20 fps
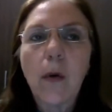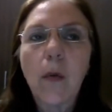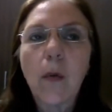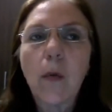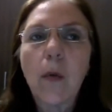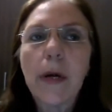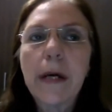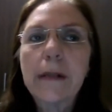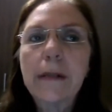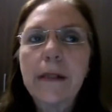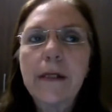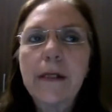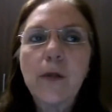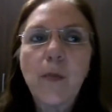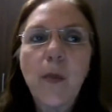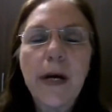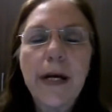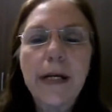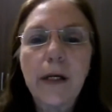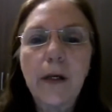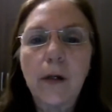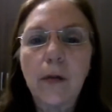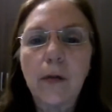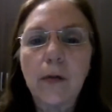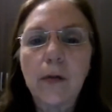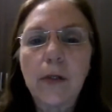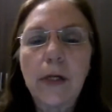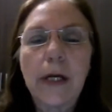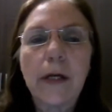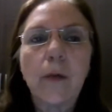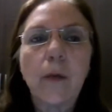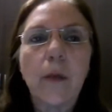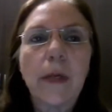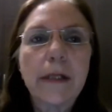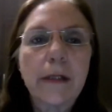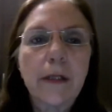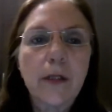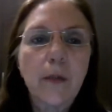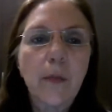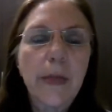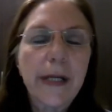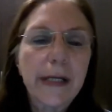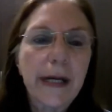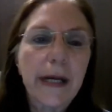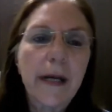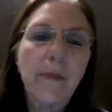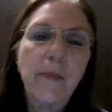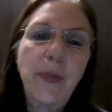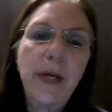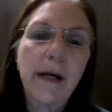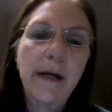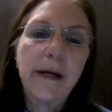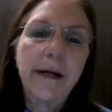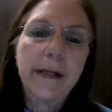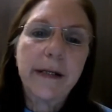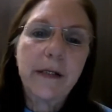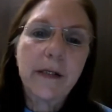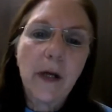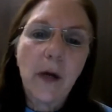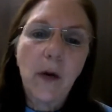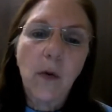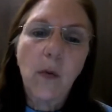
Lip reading: What is my goals and what is my KPIs?